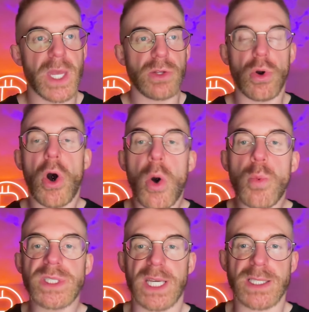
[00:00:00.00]
You
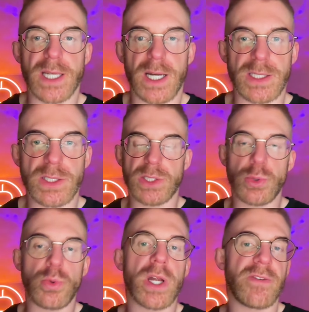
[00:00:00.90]
always get a
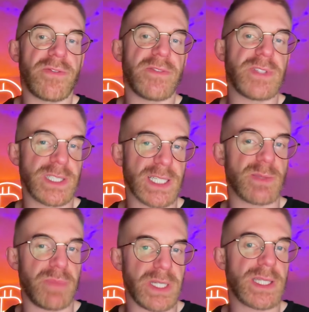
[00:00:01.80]
two fifty-six
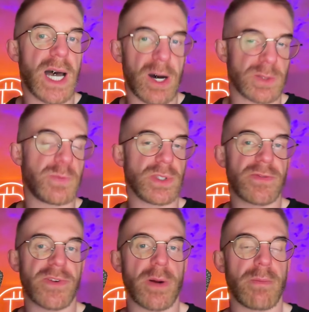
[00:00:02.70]
bit output
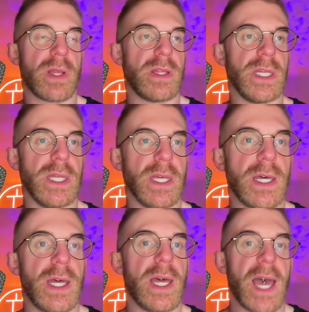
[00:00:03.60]
from the
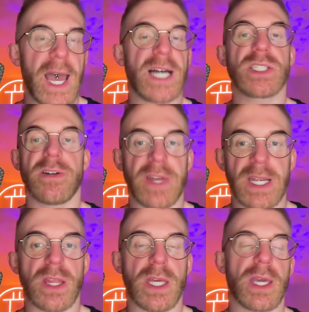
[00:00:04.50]
hash of
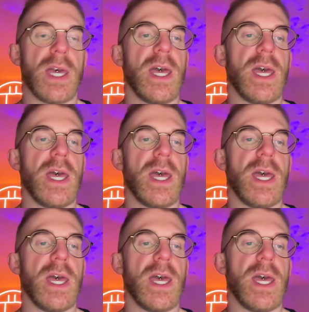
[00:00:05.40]
anything.